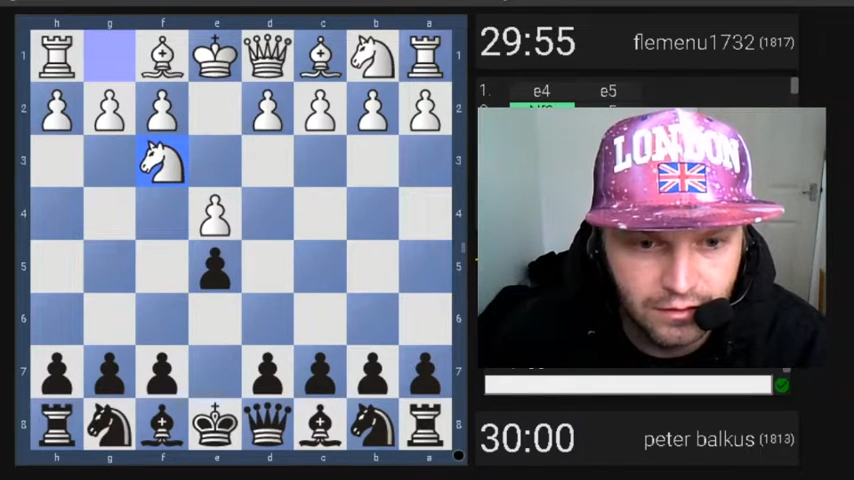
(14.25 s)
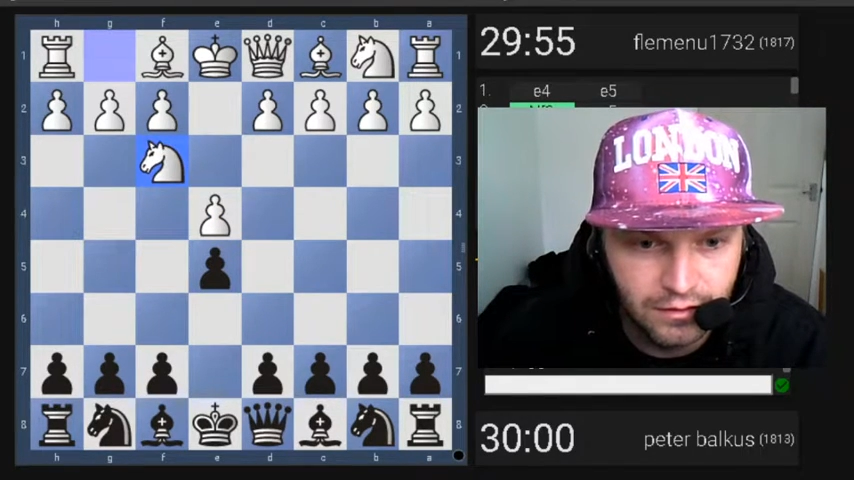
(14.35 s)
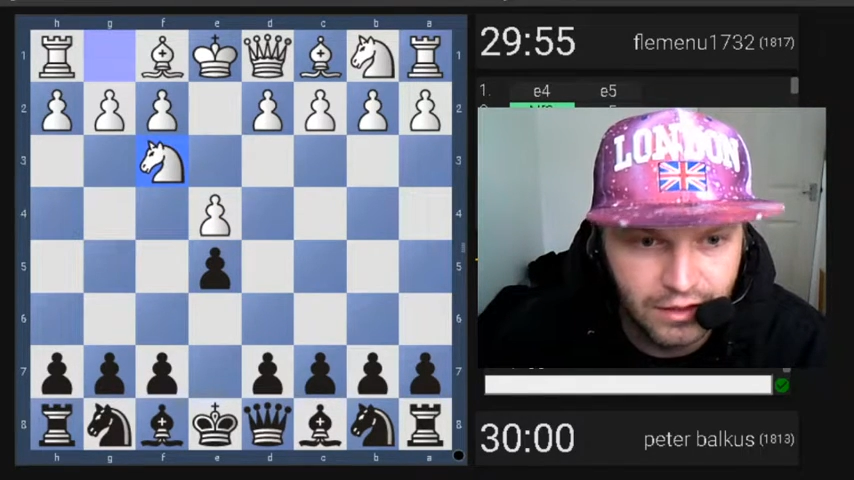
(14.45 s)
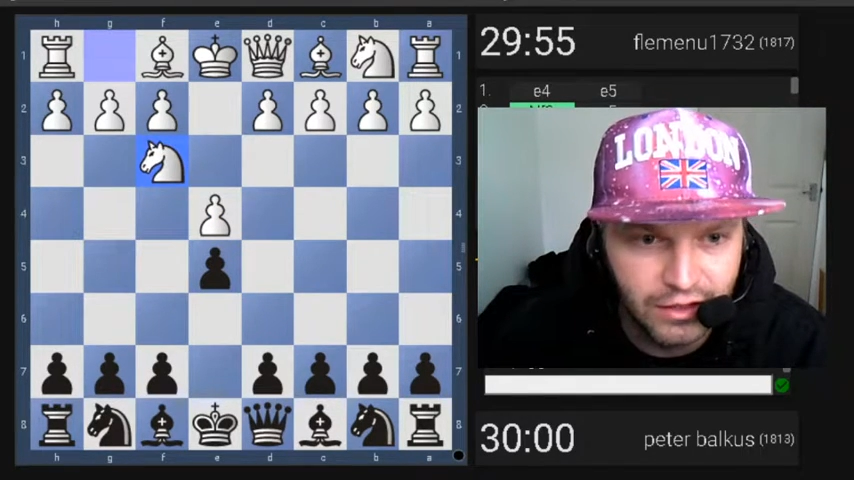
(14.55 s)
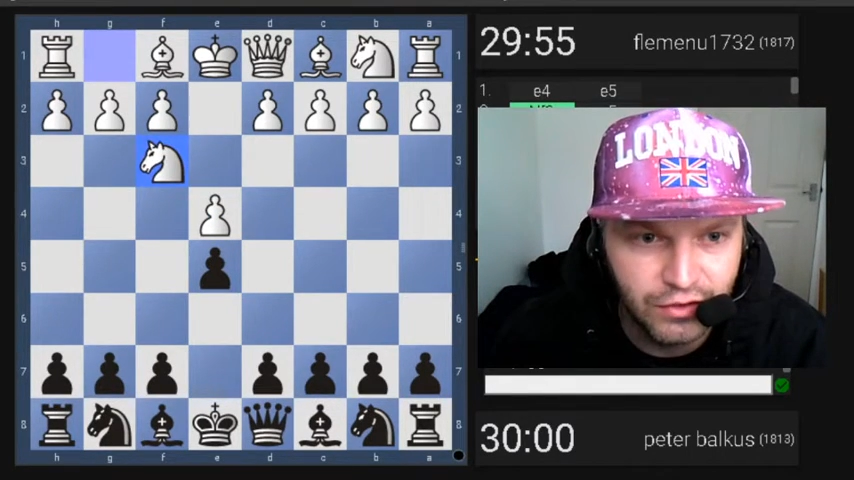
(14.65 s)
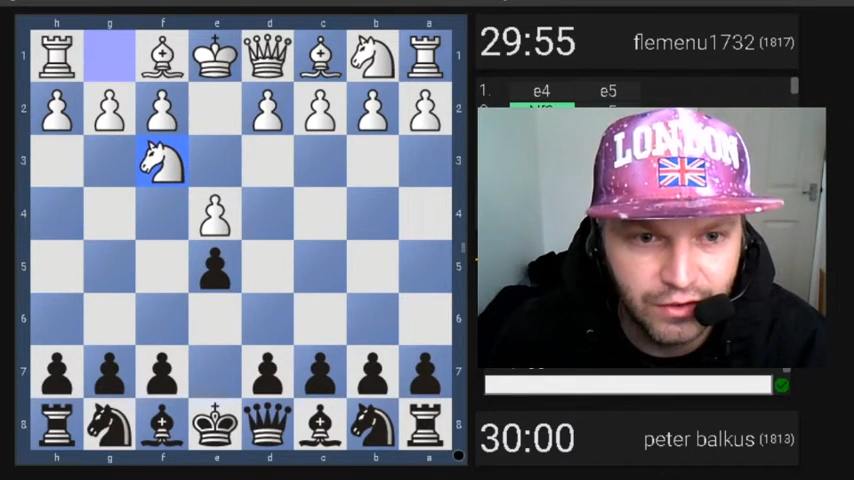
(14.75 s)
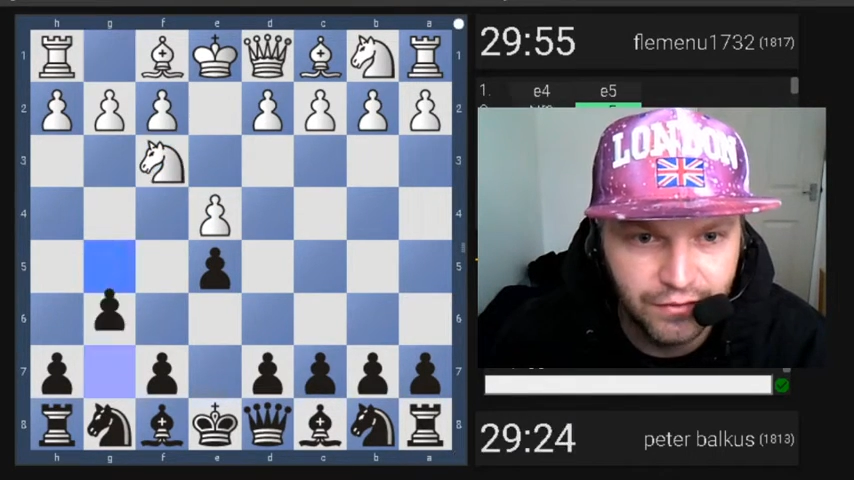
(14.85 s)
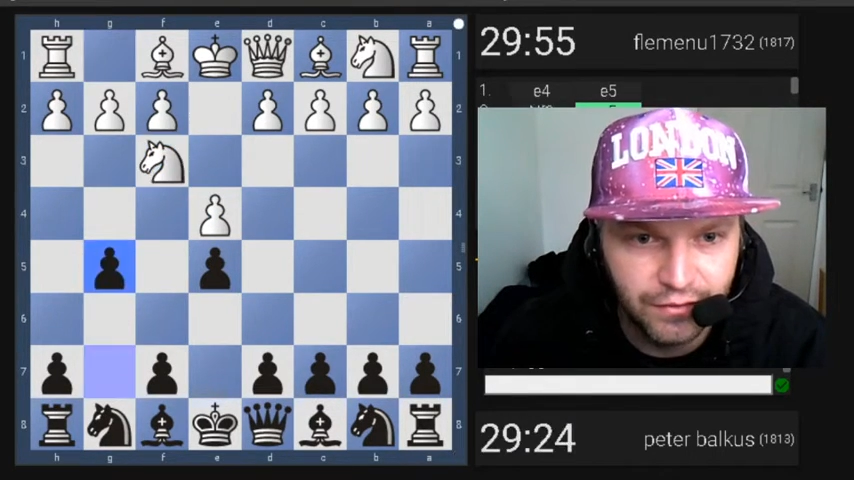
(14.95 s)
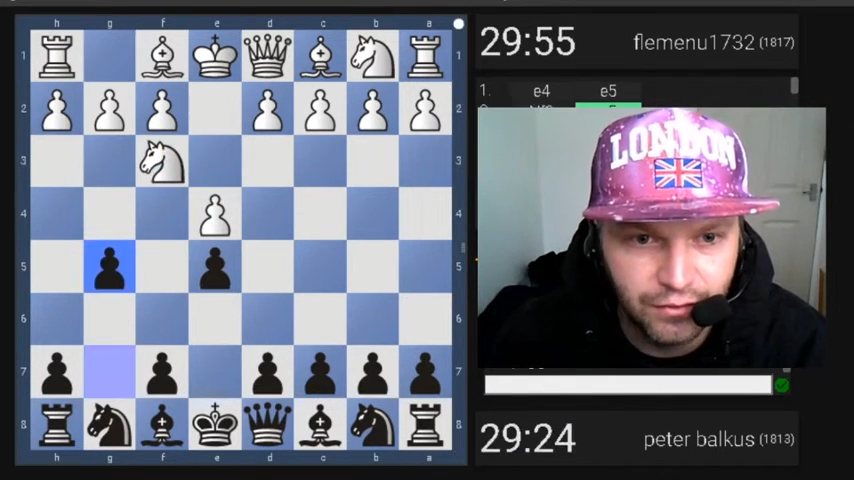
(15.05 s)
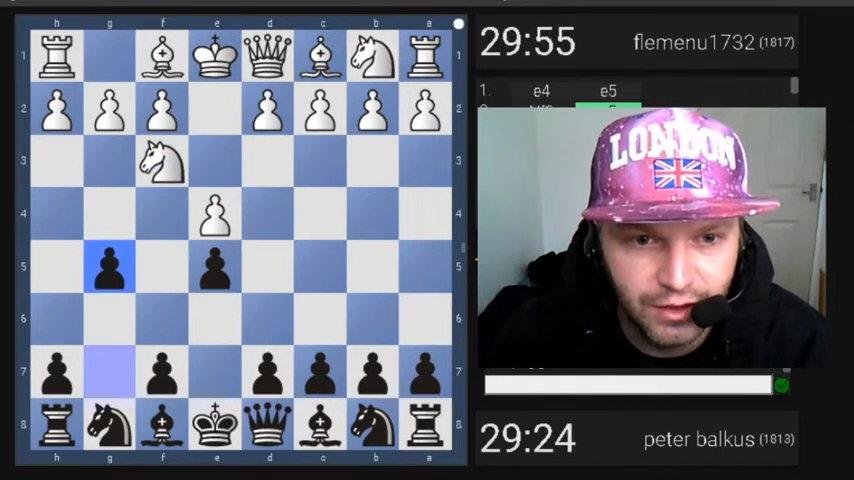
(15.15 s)
knight to
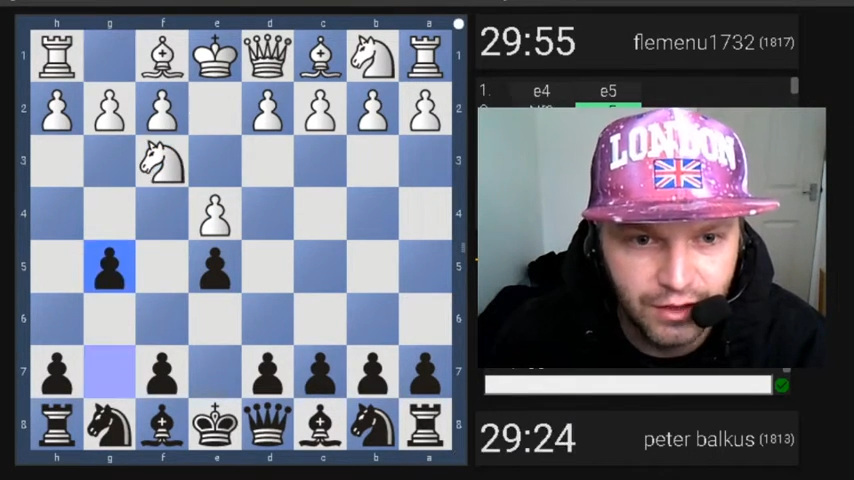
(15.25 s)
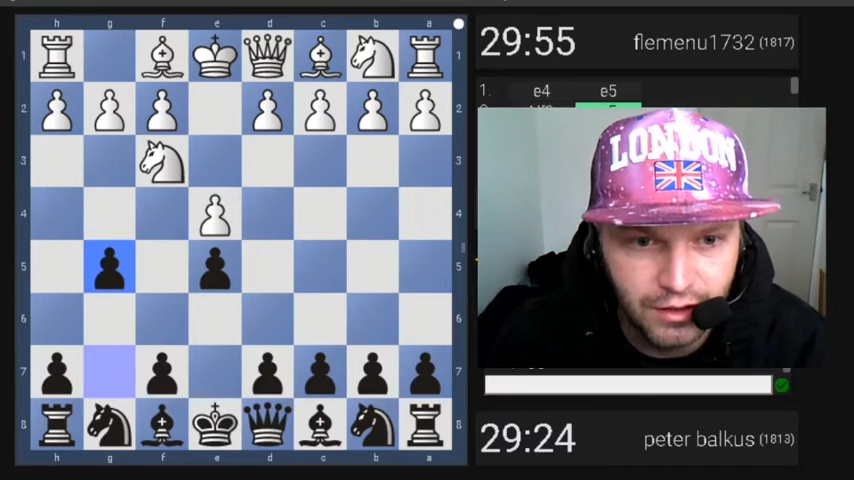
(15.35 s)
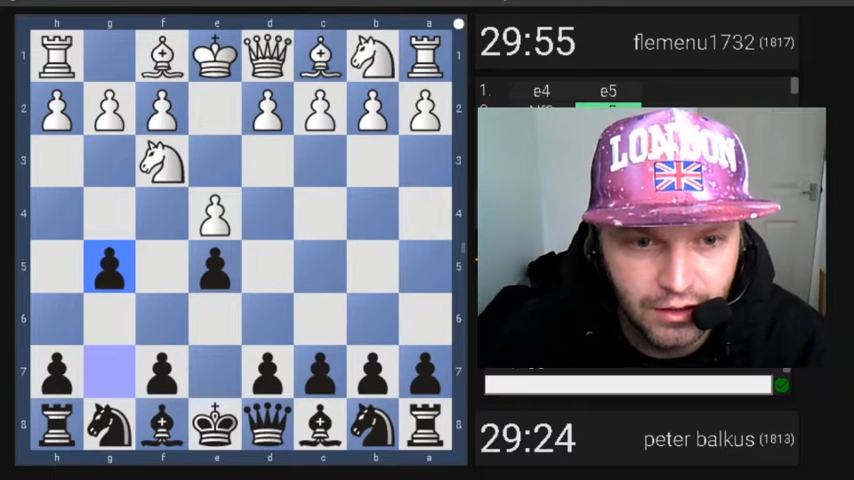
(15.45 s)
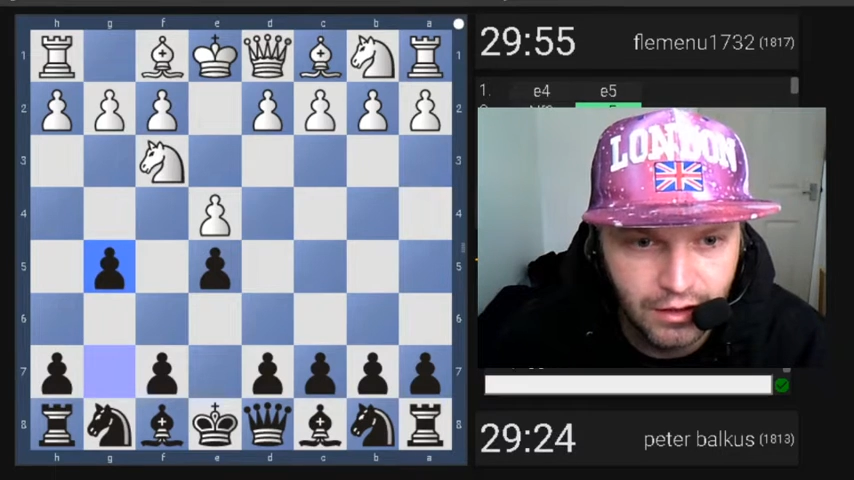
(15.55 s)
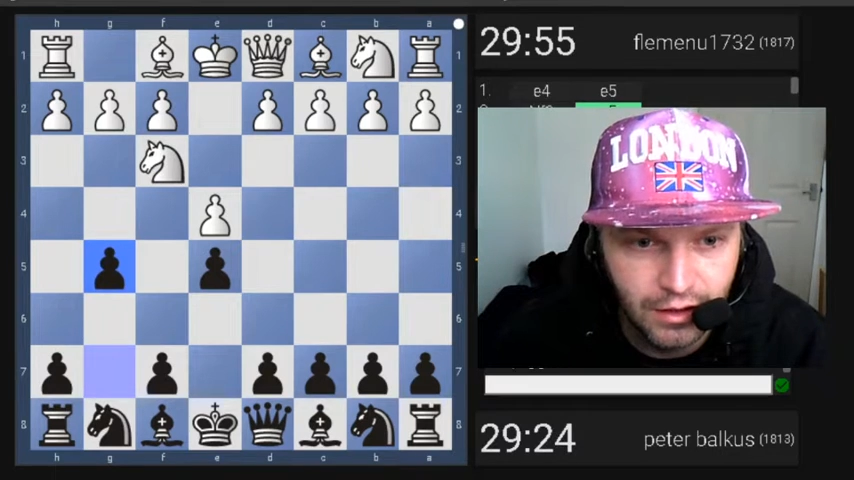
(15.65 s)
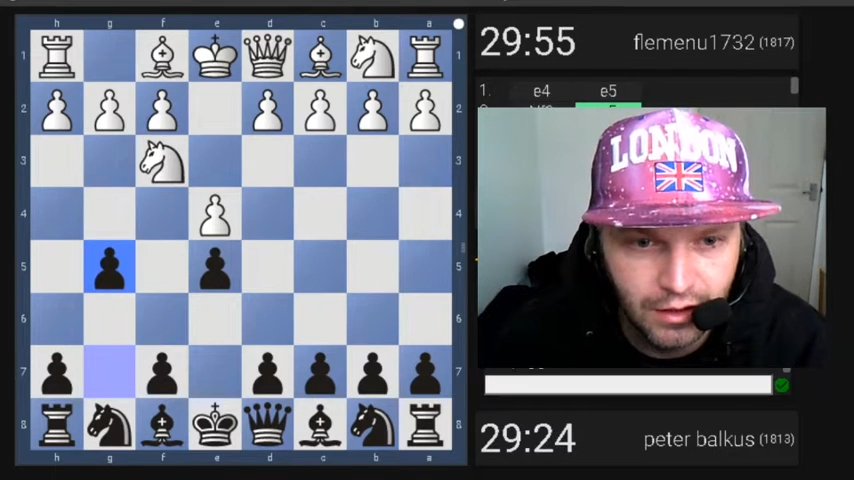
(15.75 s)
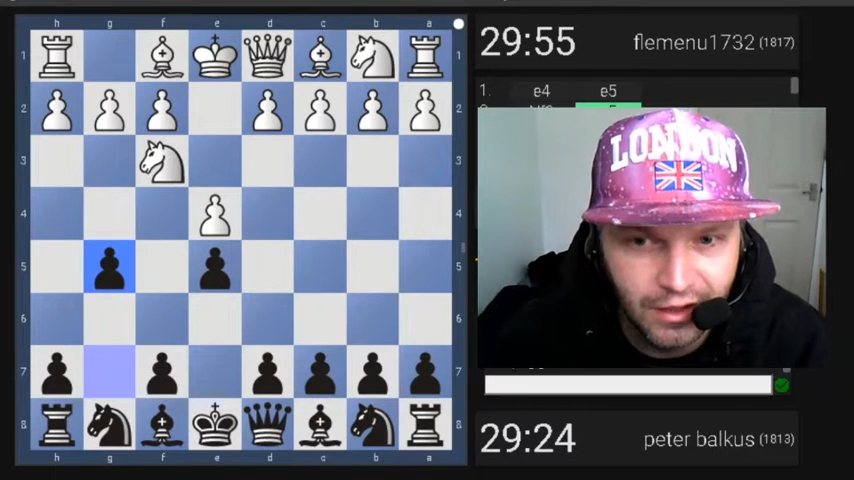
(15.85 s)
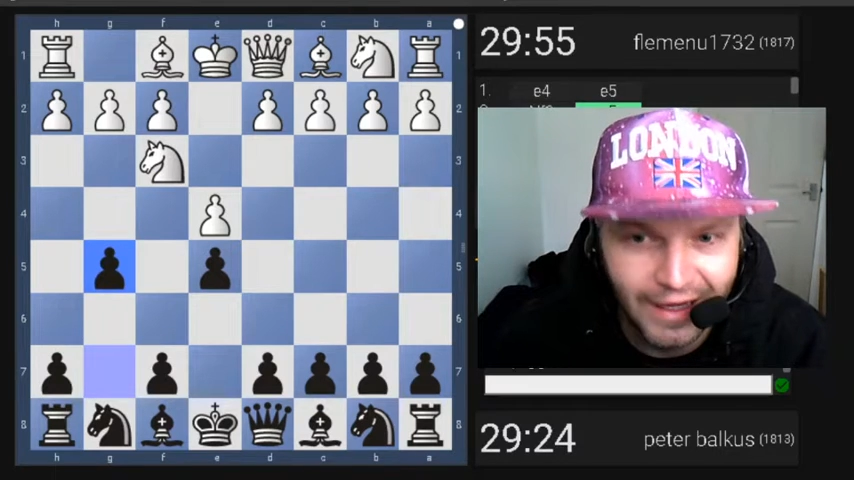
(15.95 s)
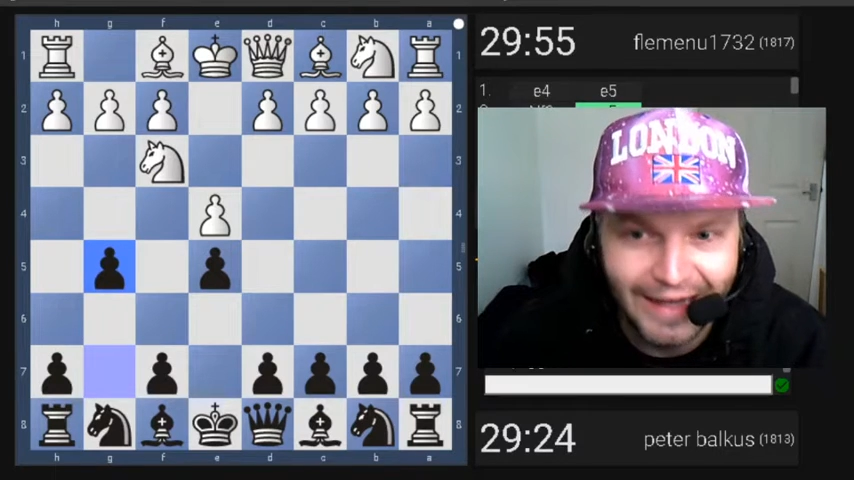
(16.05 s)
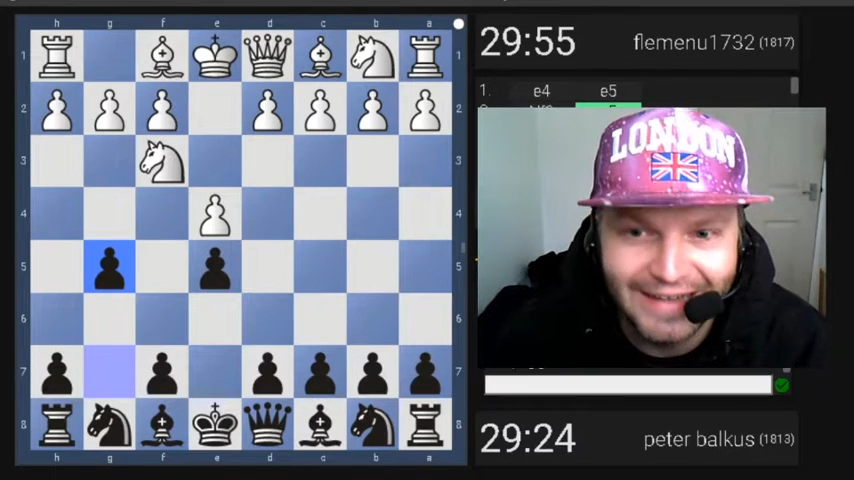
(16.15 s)
f3,
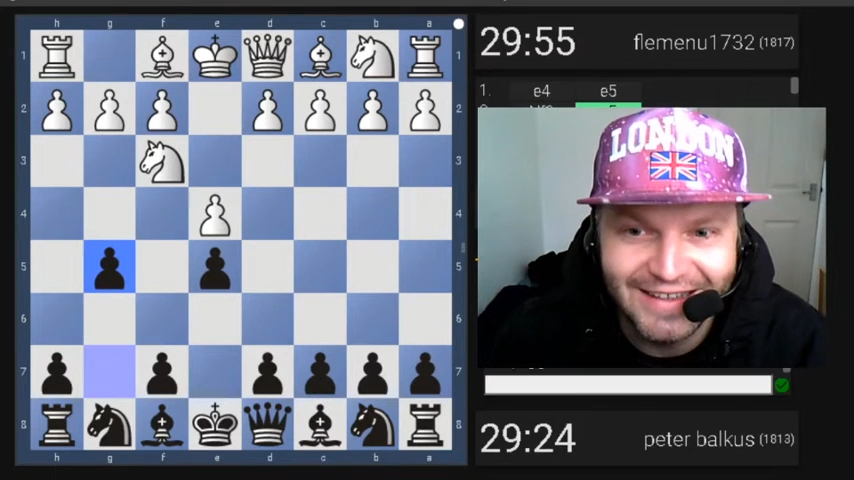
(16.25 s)
and